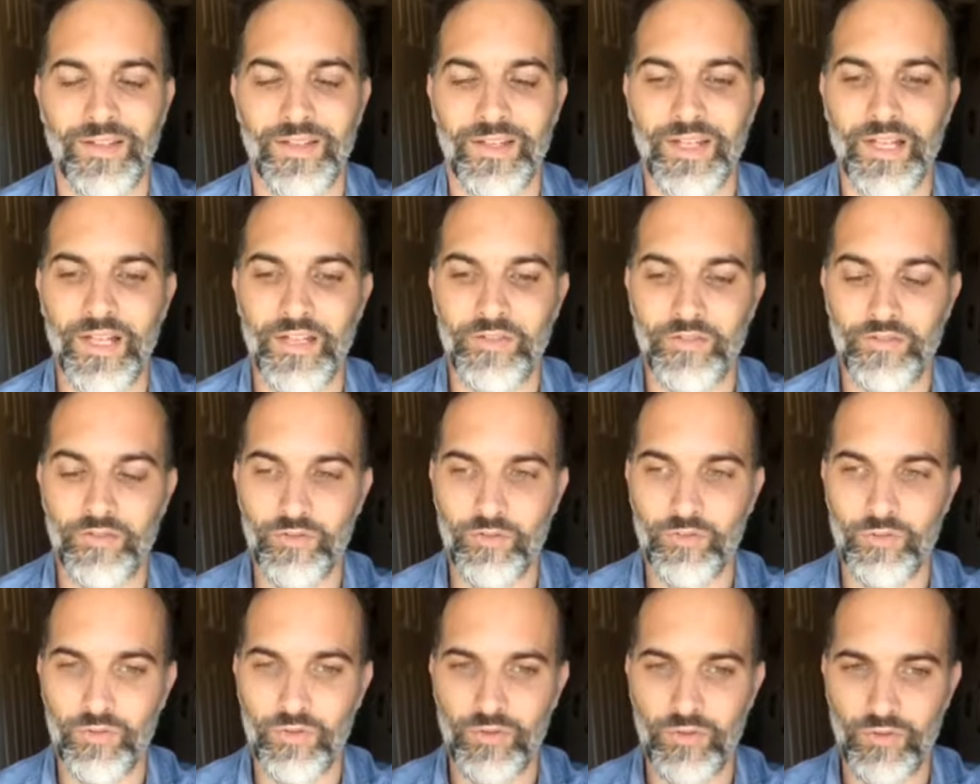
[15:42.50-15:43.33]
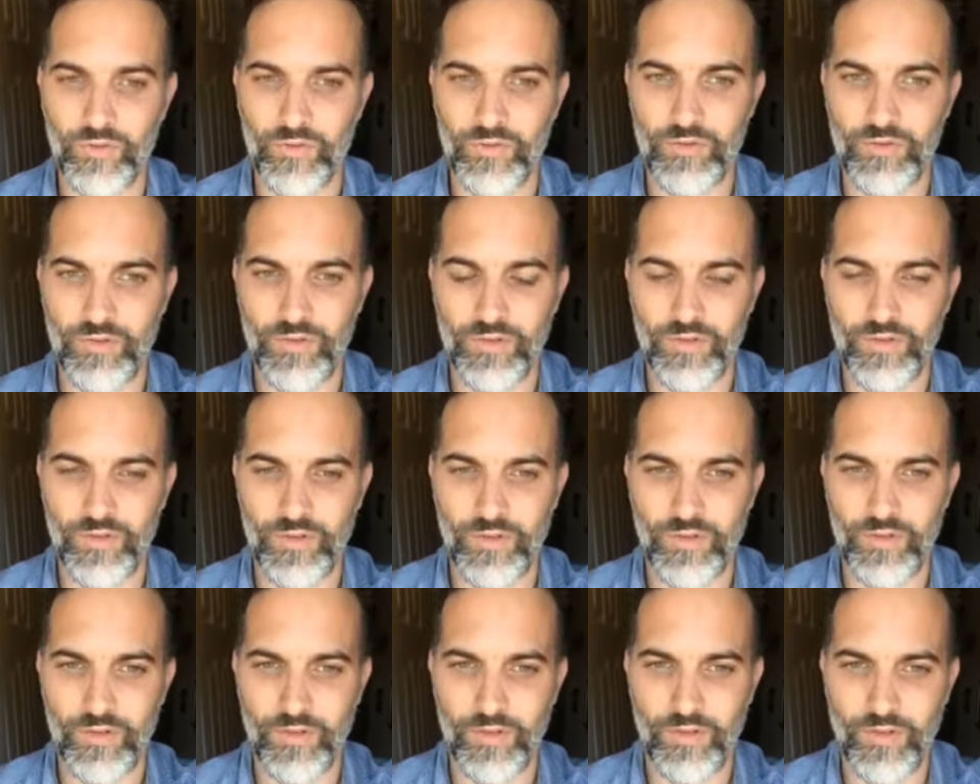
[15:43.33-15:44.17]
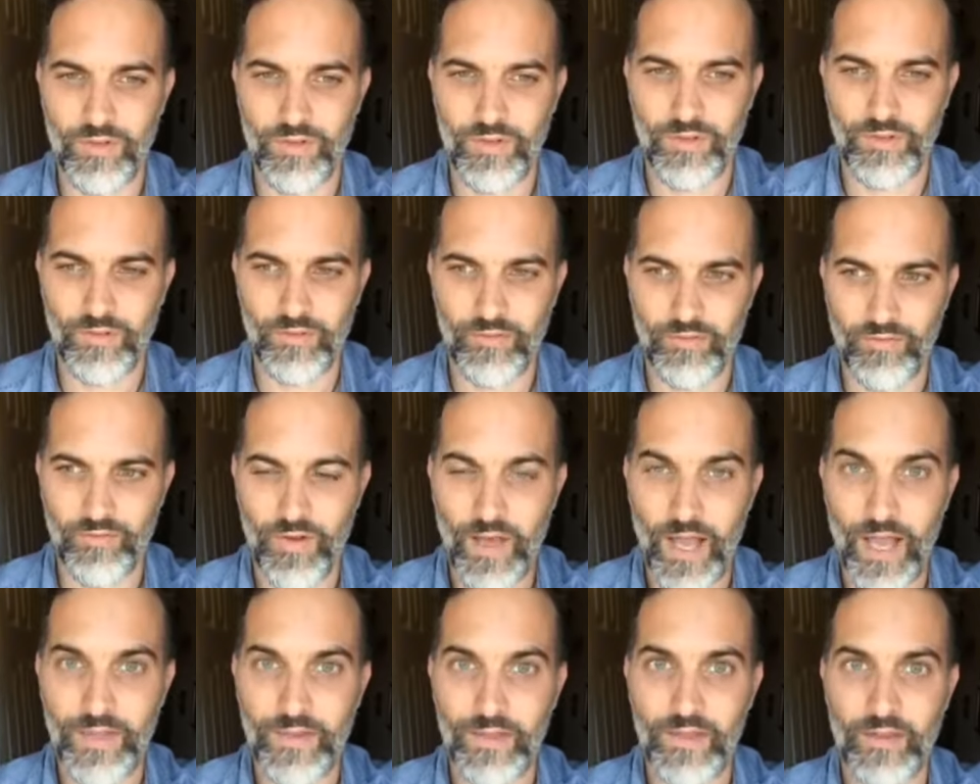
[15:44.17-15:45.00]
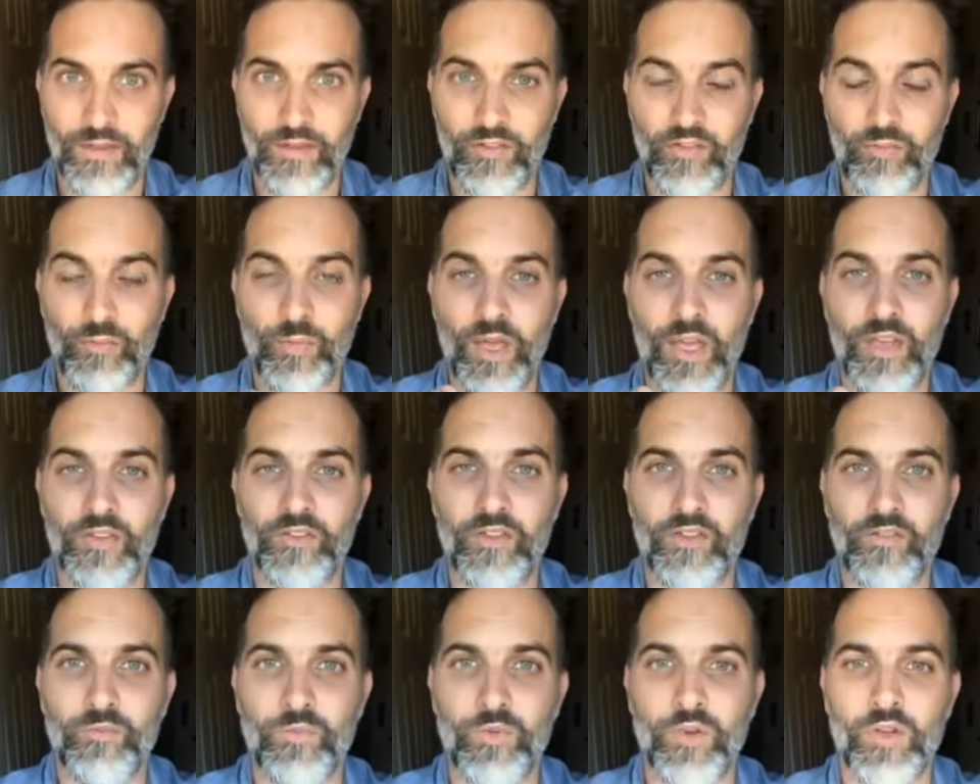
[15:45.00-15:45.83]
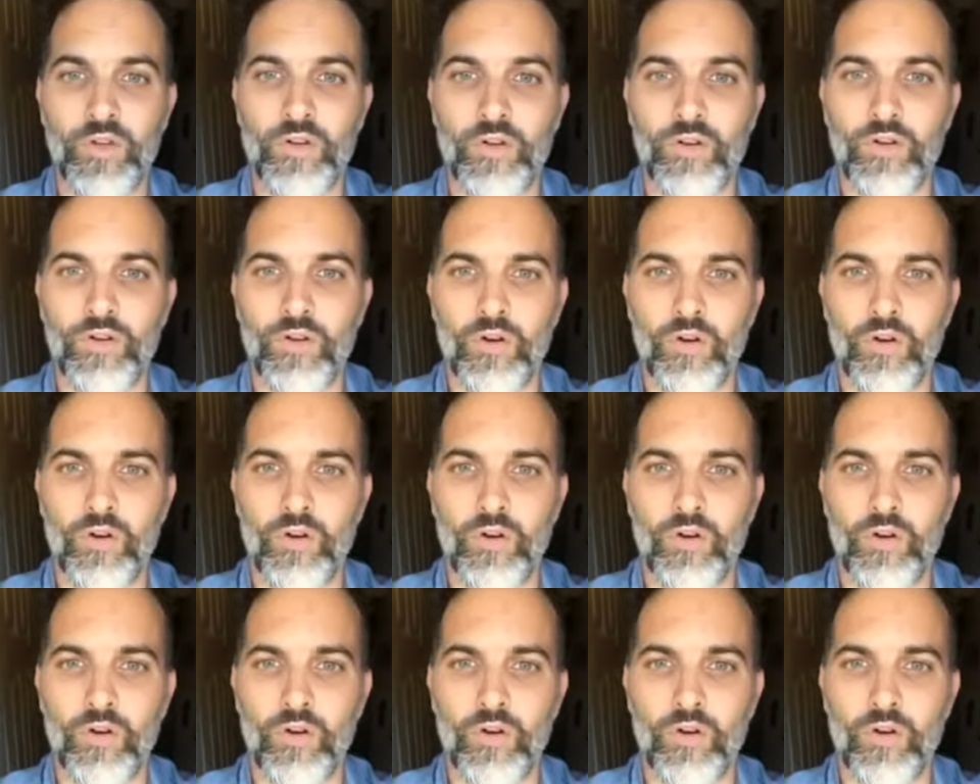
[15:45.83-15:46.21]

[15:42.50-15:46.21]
It's through finding the space of pure,